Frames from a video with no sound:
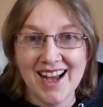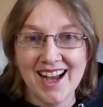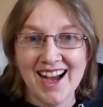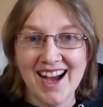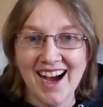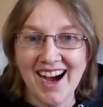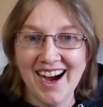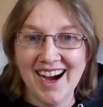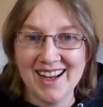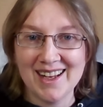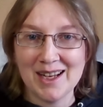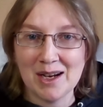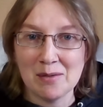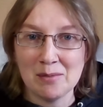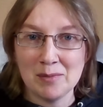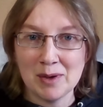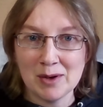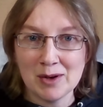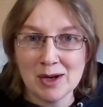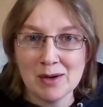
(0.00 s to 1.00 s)
Hi, I'm
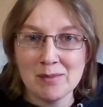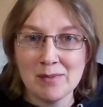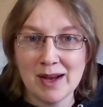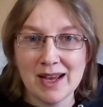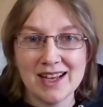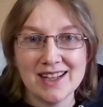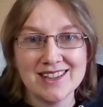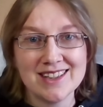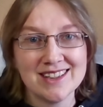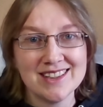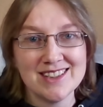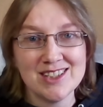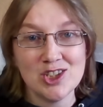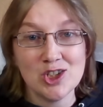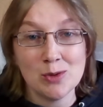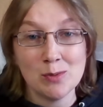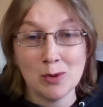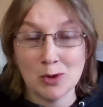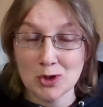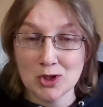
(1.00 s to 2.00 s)
Miriam and I teach
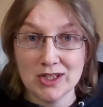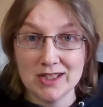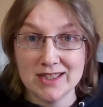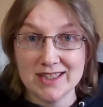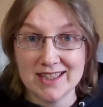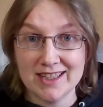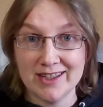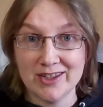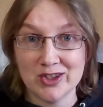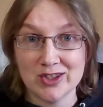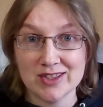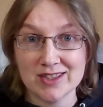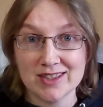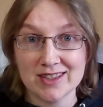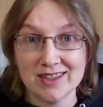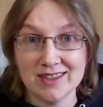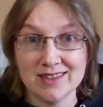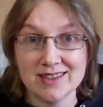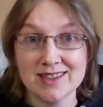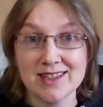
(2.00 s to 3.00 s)
emotional intelligence
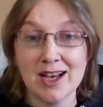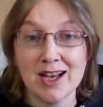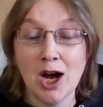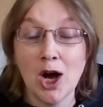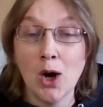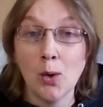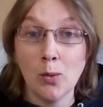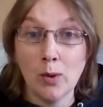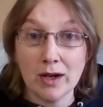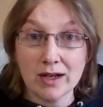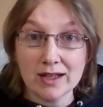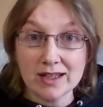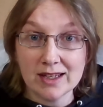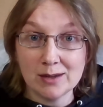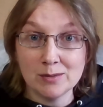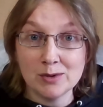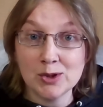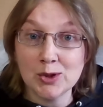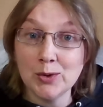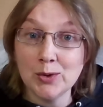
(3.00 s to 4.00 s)
skills. Welcome
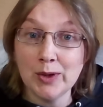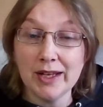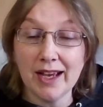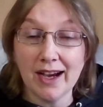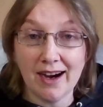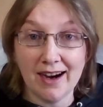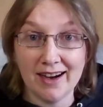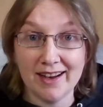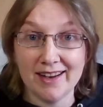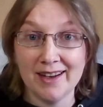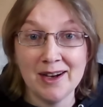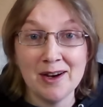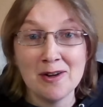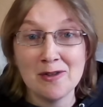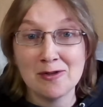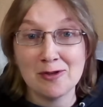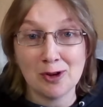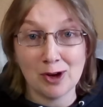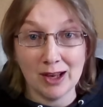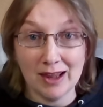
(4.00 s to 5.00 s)
to EI
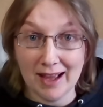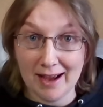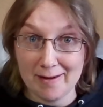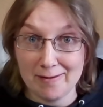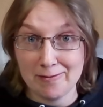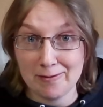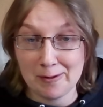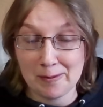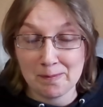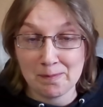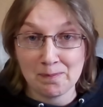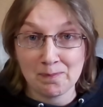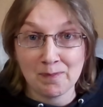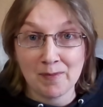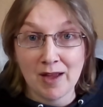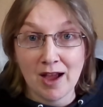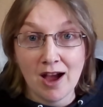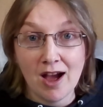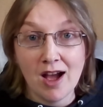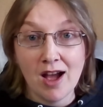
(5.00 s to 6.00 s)
for Life.
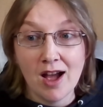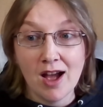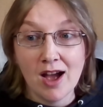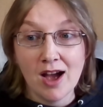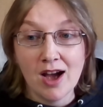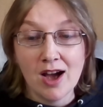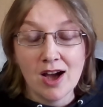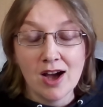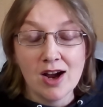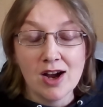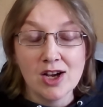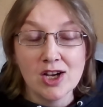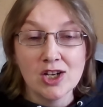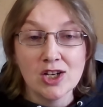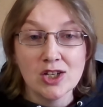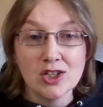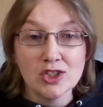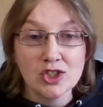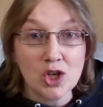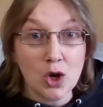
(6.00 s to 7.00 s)

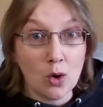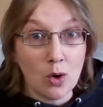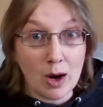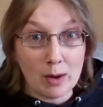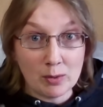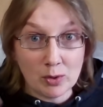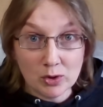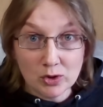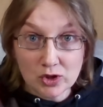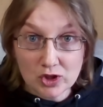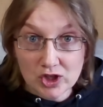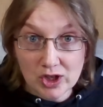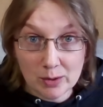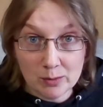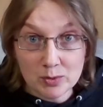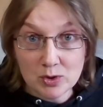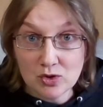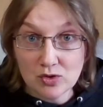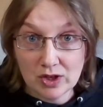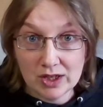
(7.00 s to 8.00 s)
So I'm going to jump
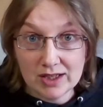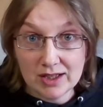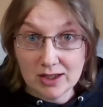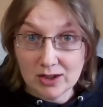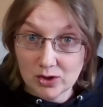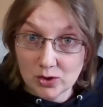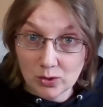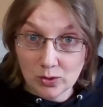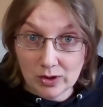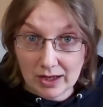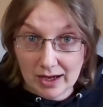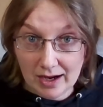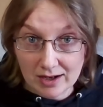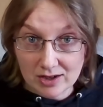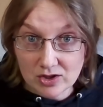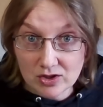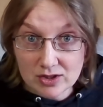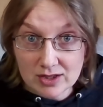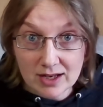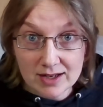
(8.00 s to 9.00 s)
straight into the
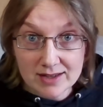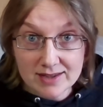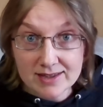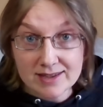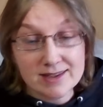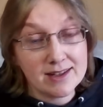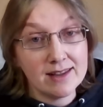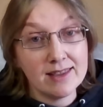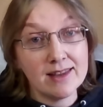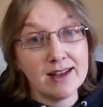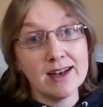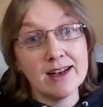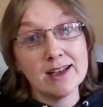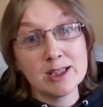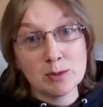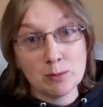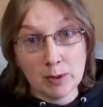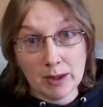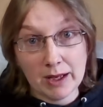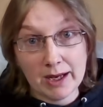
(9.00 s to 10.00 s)
exercises and then
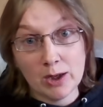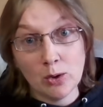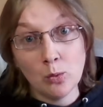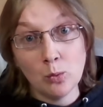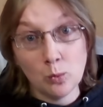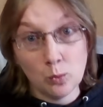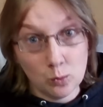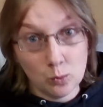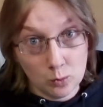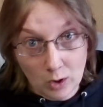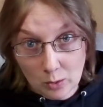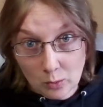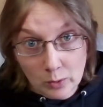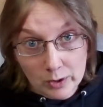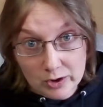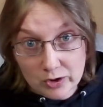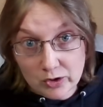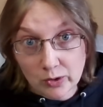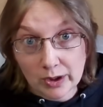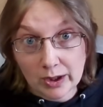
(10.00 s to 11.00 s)
explain what we're
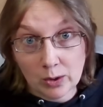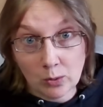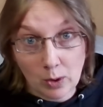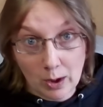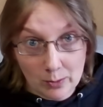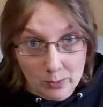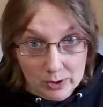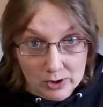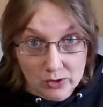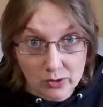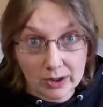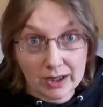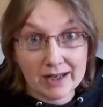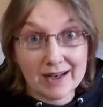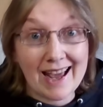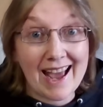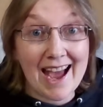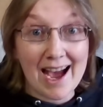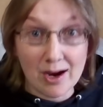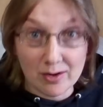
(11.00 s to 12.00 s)
doing and why we're doing it
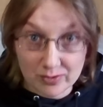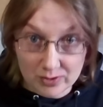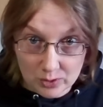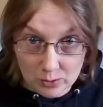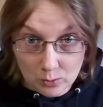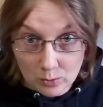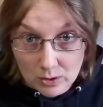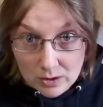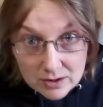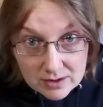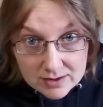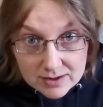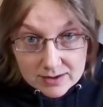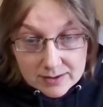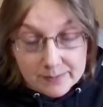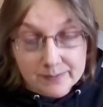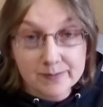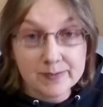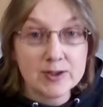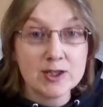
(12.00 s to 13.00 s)
afterwards.
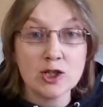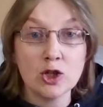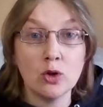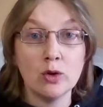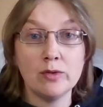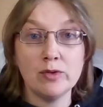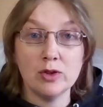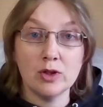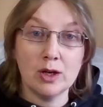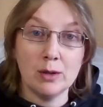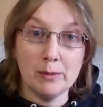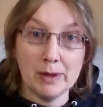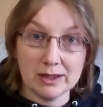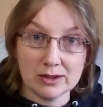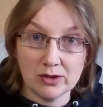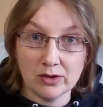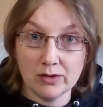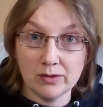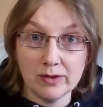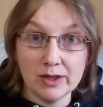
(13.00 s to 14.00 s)
So if you come back to
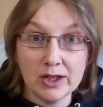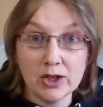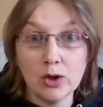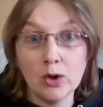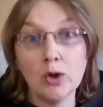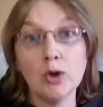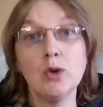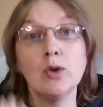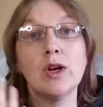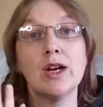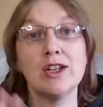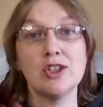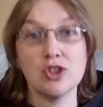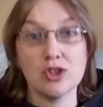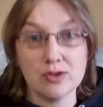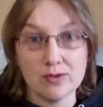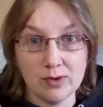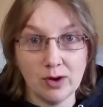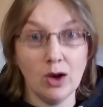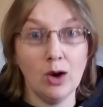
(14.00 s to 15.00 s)
the video, you can just
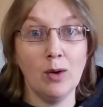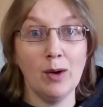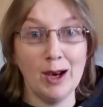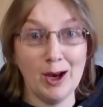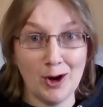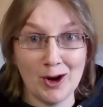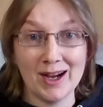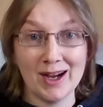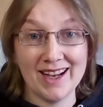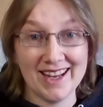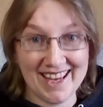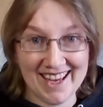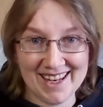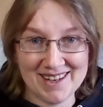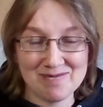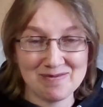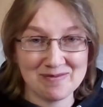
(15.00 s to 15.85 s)
follow along again.